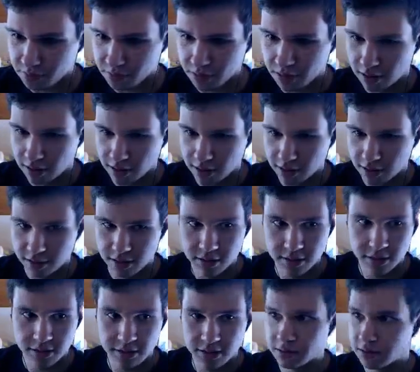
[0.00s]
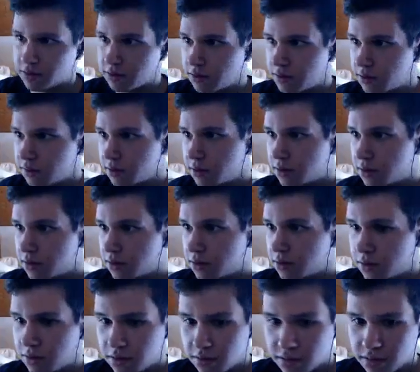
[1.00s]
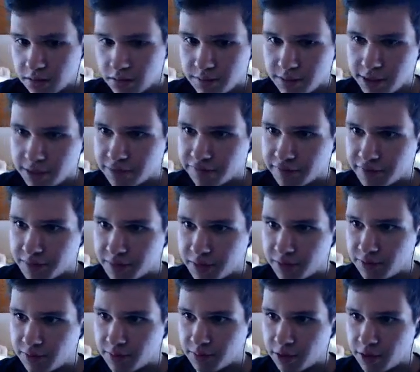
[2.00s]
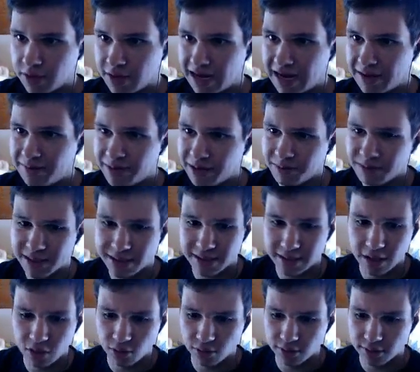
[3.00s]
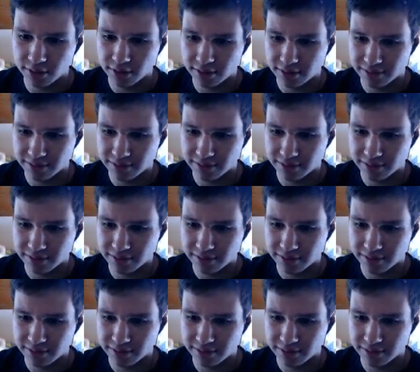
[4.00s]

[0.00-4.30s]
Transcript: And how many of them did we murder? I'm, I'm slow though.